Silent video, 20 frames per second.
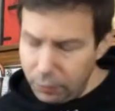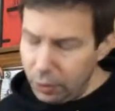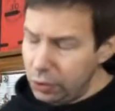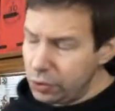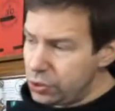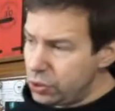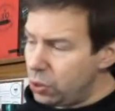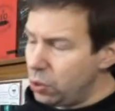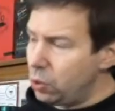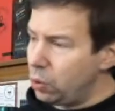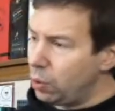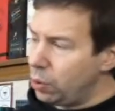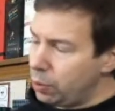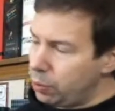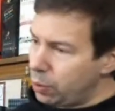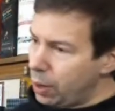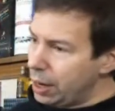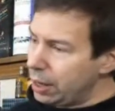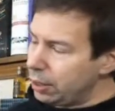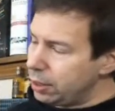So
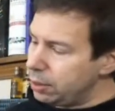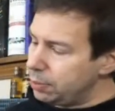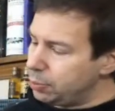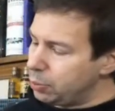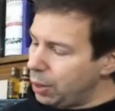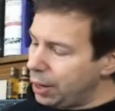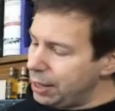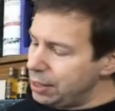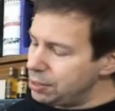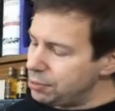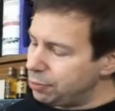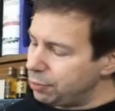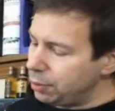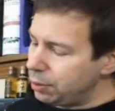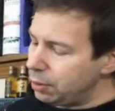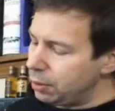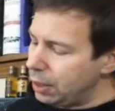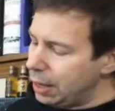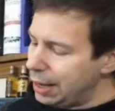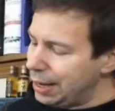quite a good price
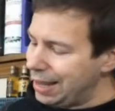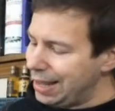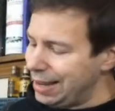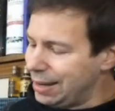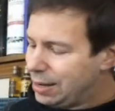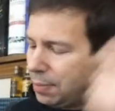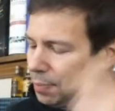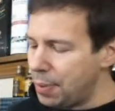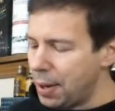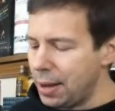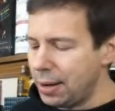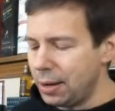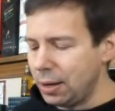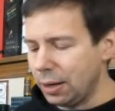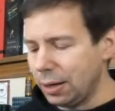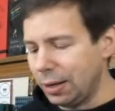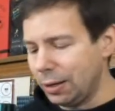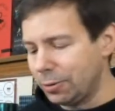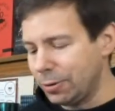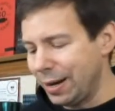for an
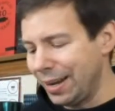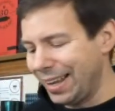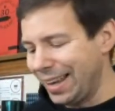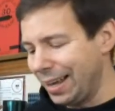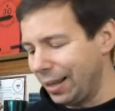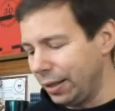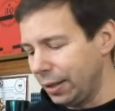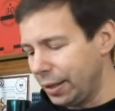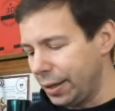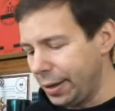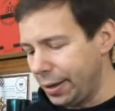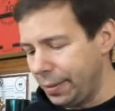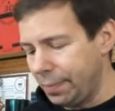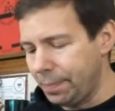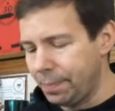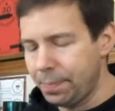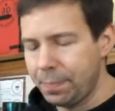independent Craigellachie.